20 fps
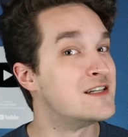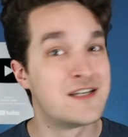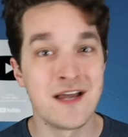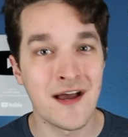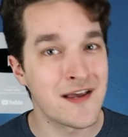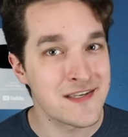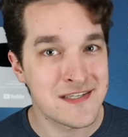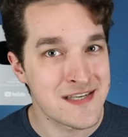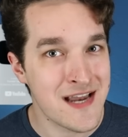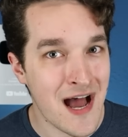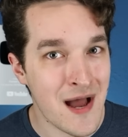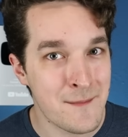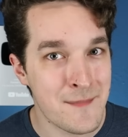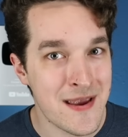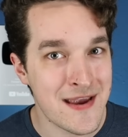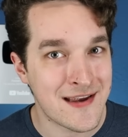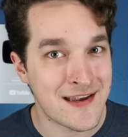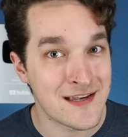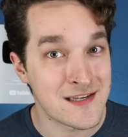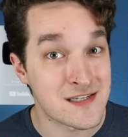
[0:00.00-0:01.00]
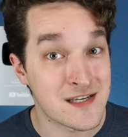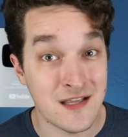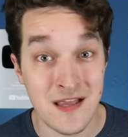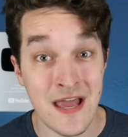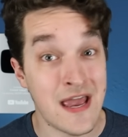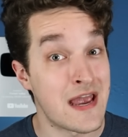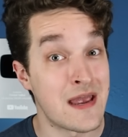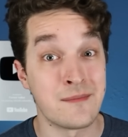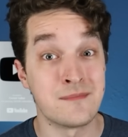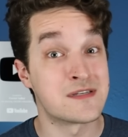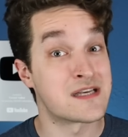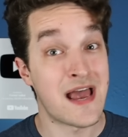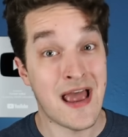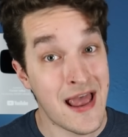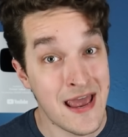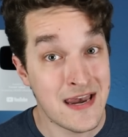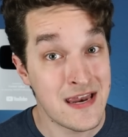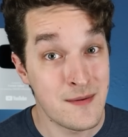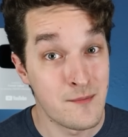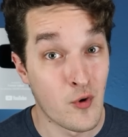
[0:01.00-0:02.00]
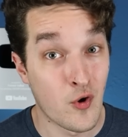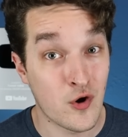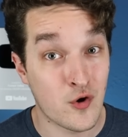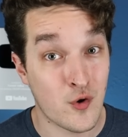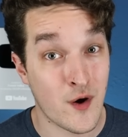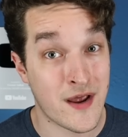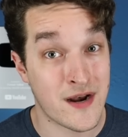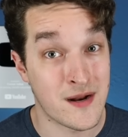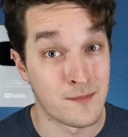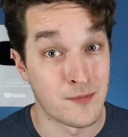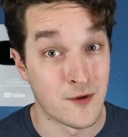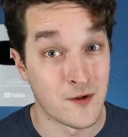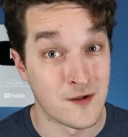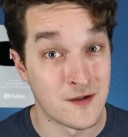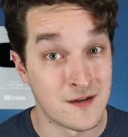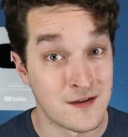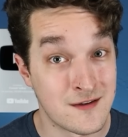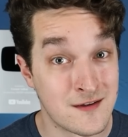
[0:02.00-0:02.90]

does not make his claims any more credible.